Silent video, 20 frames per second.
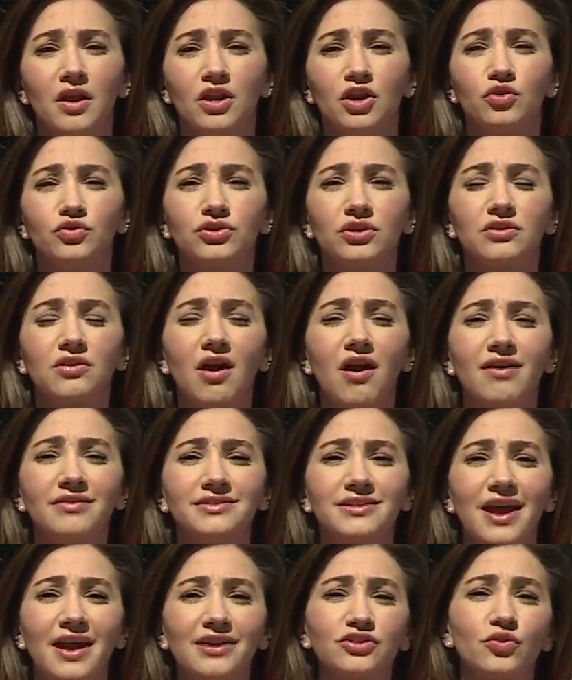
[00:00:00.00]
you should
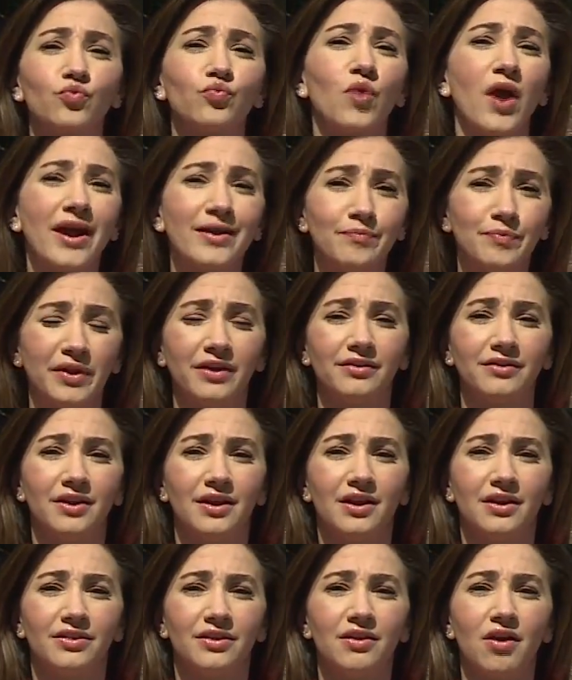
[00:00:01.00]
contact RIPIN,
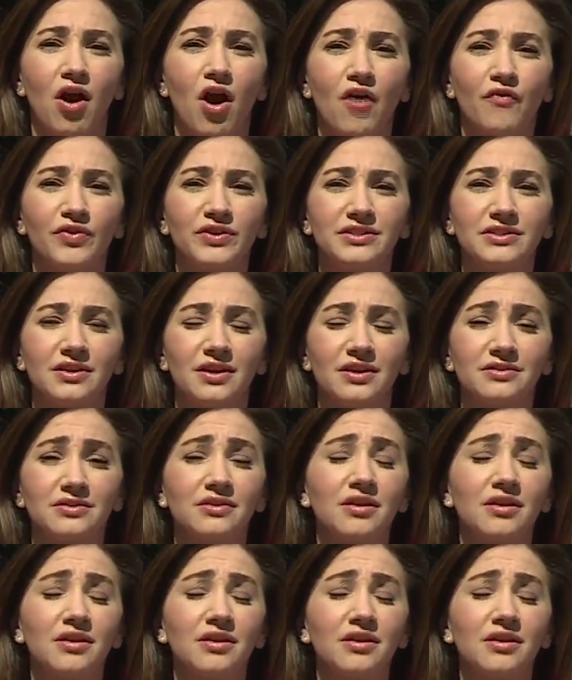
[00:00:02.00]
the office's